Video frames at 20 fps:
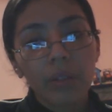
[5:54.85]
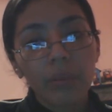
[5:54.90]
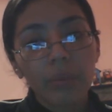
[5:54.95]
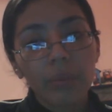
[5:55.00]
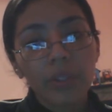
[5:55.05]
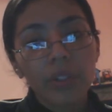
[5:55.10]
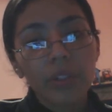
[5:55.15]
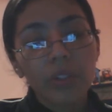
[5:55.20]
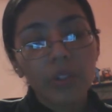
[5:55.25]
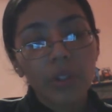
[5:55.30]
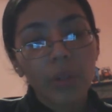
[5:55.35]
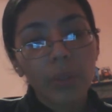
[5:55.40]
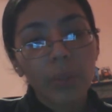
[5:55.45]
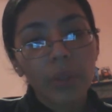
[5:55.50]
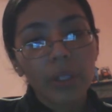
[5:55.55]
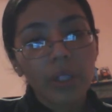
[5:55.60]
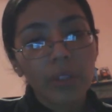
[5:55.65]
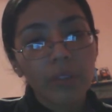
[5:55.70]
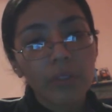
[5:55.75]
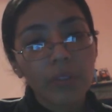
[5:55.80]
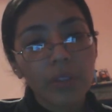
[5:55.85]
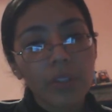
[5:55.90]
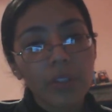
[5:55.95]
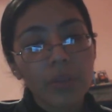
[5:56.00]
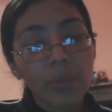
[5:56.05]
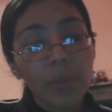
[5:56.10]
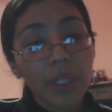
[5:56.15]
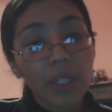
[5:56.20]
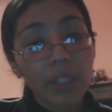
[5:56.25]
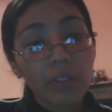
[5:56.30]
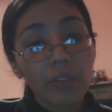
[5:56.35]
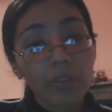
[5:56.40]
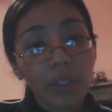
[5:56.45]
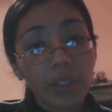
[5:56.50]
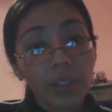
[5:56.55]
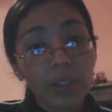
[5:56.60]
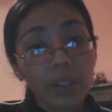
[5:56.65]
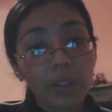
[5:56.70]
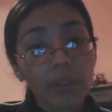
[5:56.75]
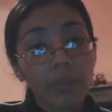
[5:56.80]
determine if it's being
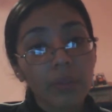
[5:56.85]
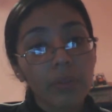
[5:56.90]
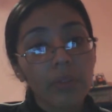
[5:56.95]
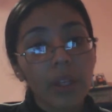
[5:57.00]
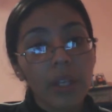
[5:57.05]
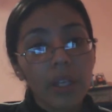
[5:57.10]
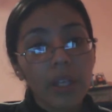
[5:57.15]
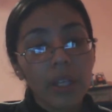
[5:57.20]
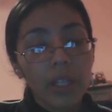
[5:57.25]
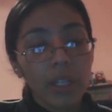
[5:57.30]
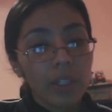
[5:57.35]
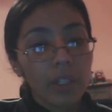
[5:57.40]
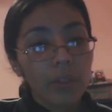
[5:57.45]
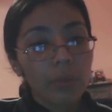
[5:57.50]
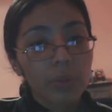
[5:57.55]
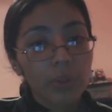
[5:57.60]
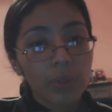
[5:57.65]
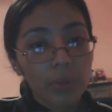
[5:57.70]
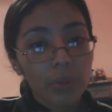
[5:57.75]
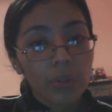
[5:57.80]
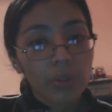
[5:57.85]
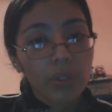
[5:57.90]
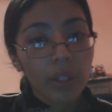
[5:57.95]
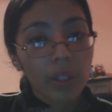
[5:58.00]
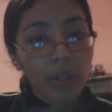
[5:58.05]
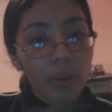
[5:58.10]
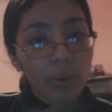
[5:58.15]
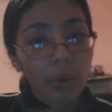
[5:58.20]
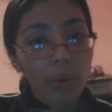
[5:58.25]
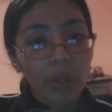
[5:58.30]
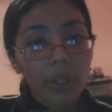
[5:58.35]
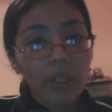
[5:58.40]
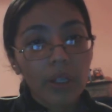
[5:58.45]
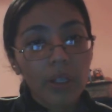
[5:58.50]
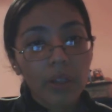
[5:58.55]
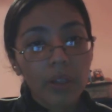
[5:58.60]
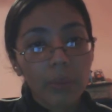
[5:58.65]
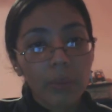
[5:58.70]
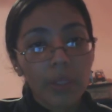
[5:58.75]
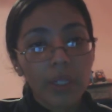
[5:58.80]
effective in reducing or
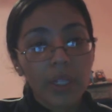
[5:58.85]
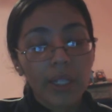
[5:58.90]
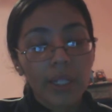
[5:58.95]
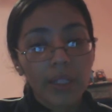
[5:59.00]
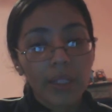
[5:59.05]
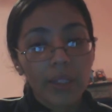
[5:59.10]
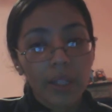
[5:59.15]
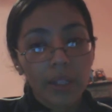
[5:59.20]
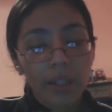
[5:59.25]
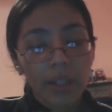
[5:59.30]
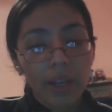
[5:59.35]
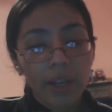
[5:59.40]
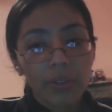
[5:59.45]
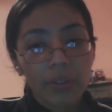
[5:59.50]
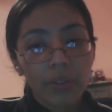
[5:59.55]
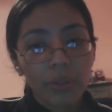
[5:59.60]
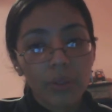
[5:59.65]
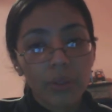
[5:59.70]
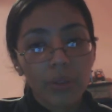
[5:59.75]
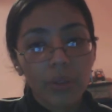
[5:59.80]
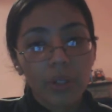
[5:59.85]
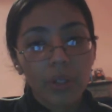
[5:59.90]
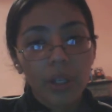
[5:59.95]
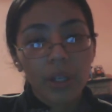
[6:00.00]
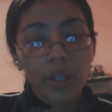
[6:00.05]
eliminating that hazard,